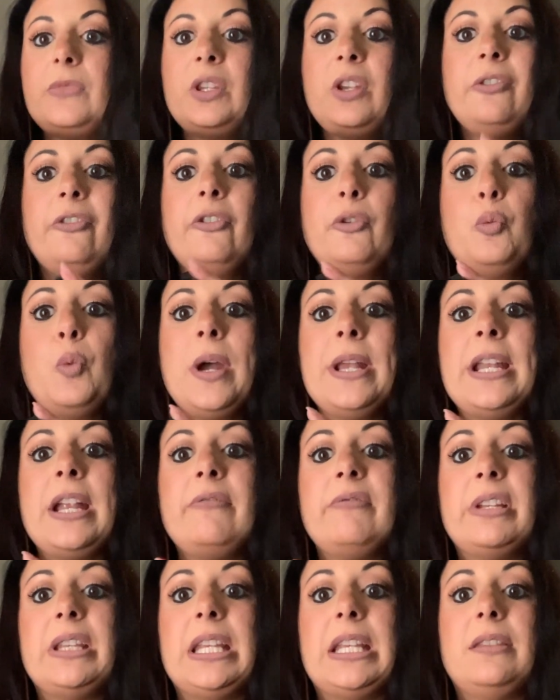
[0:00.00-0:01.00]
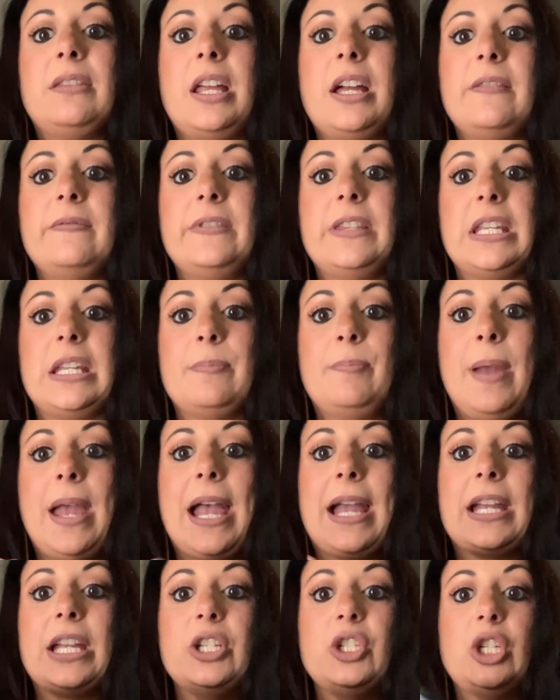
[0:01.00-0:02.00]
for one, I really love the
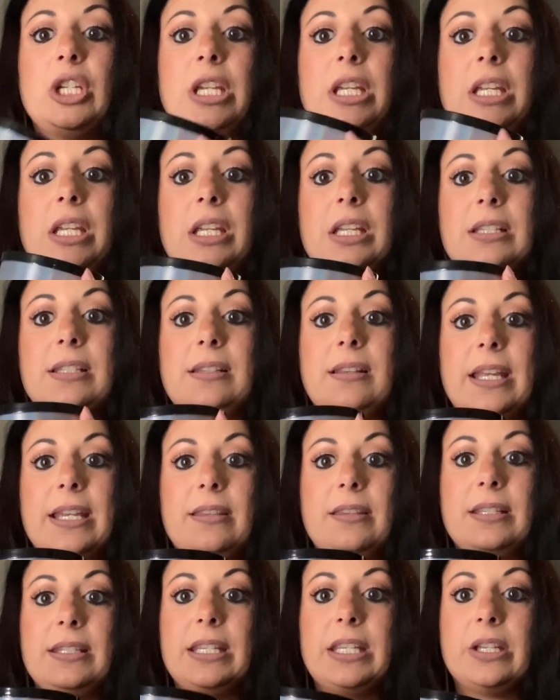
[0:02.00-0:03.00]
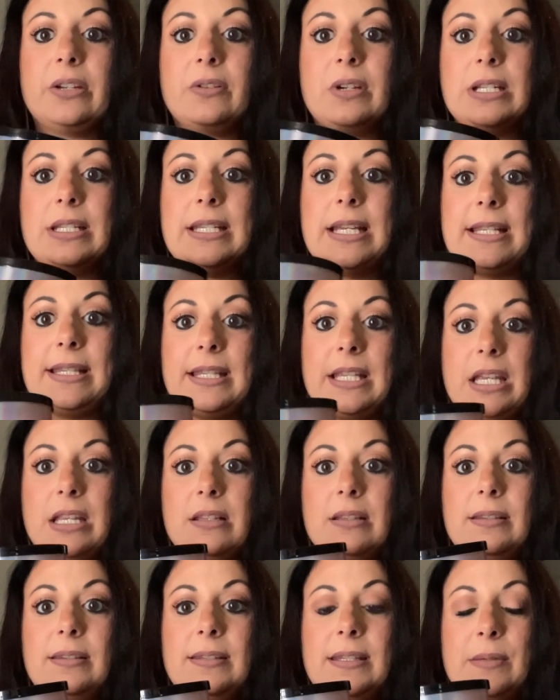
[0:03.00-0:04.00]
packaging. It's like this
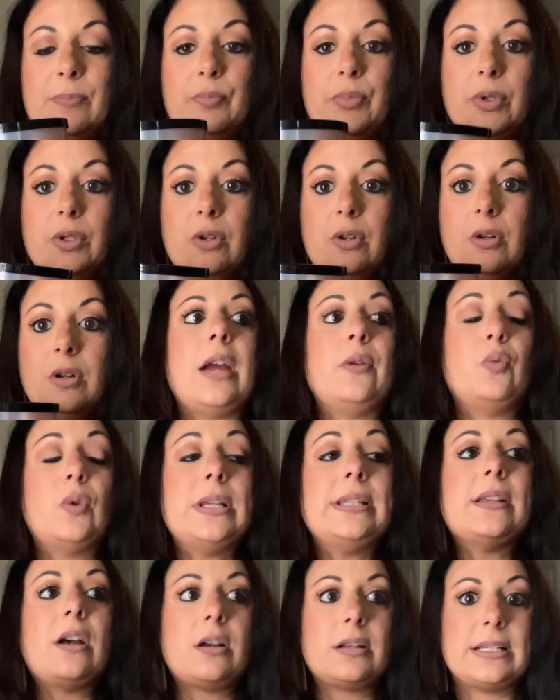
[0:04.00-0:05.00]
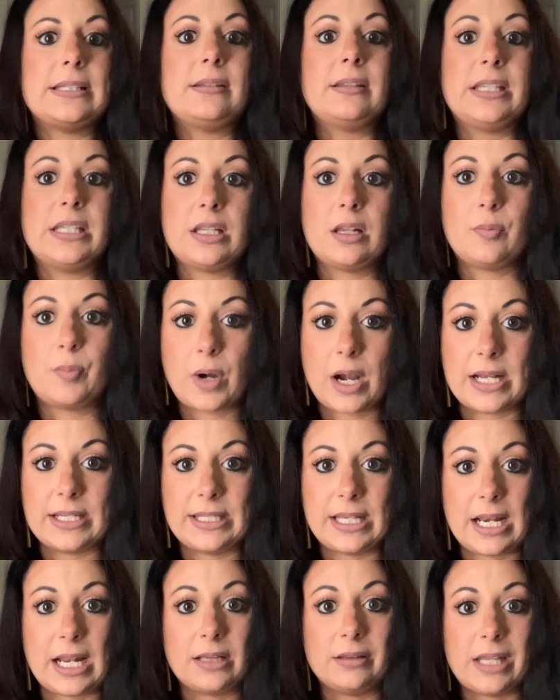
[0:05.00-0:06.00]
iridescent, simple. I was honestly surprised
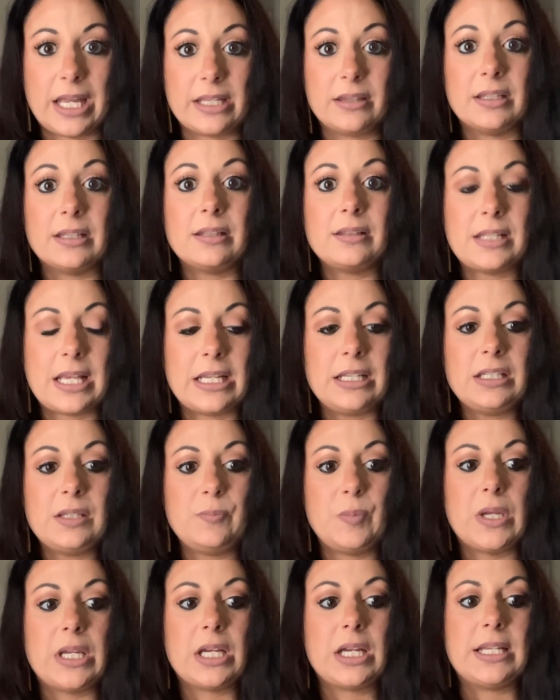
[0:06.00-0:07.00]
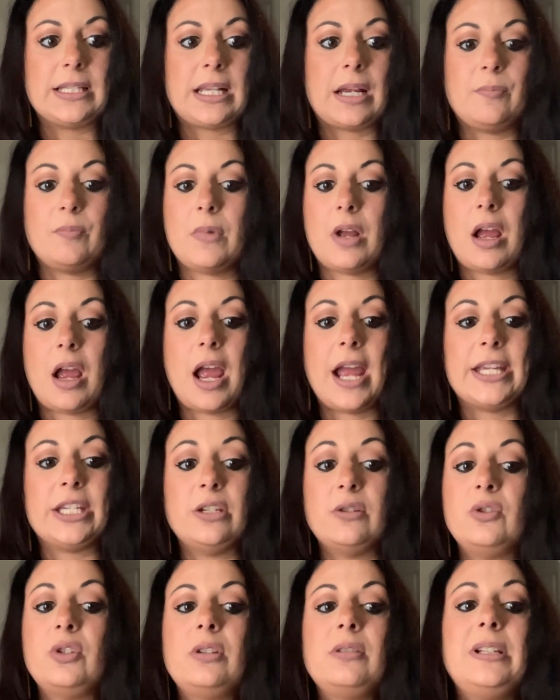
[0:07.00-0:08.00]
that I liked the scent, because I
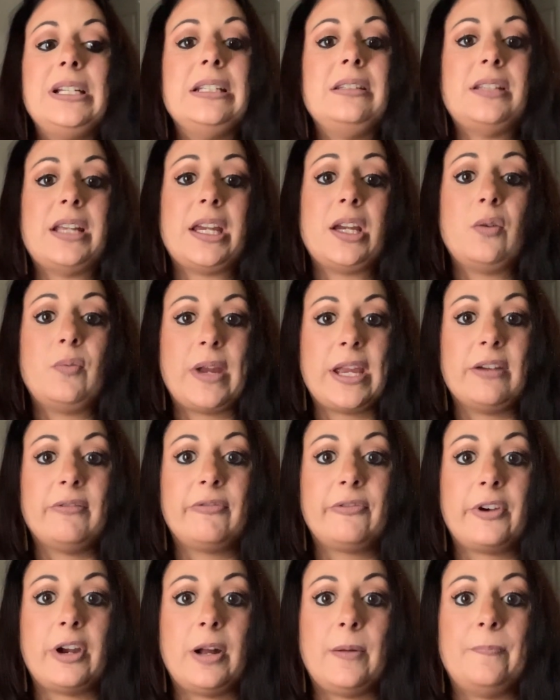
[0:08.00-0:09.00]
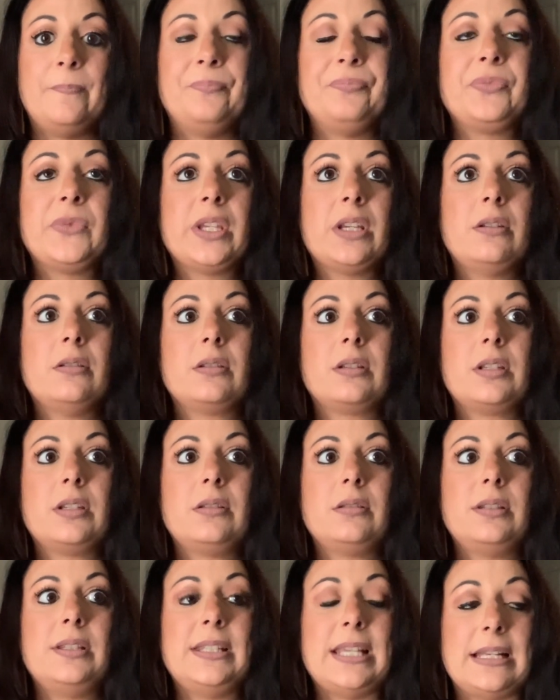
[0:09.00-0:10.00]
usually stay away from
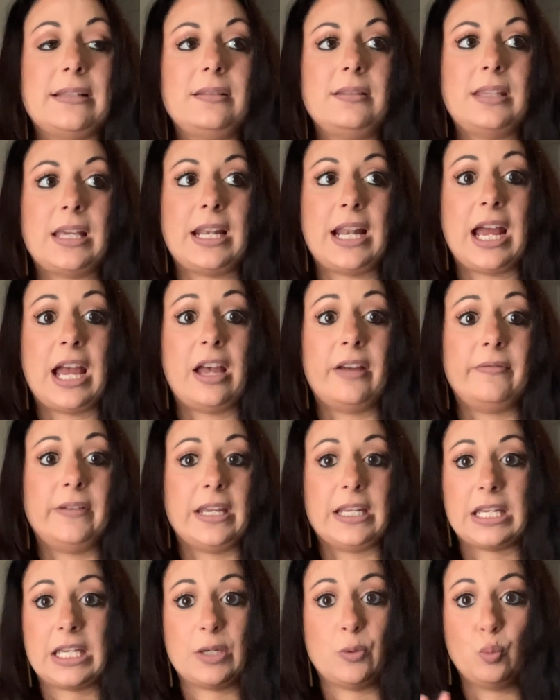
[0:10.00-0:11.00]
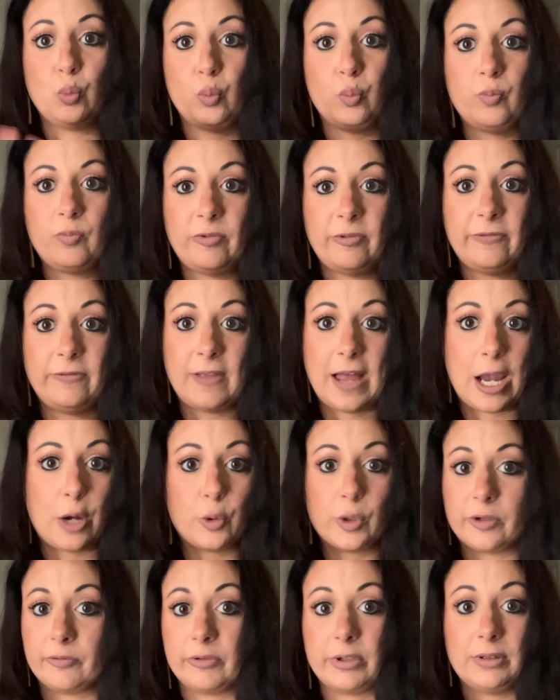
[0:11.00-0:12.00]
scents that have any
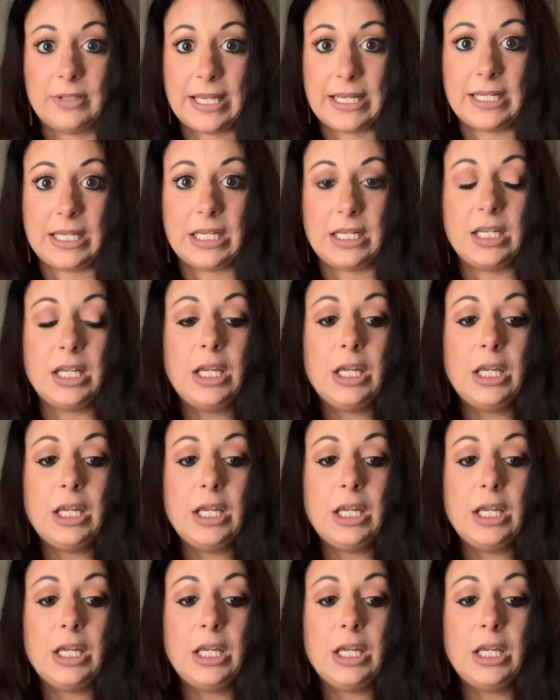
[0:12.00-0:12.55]
flower related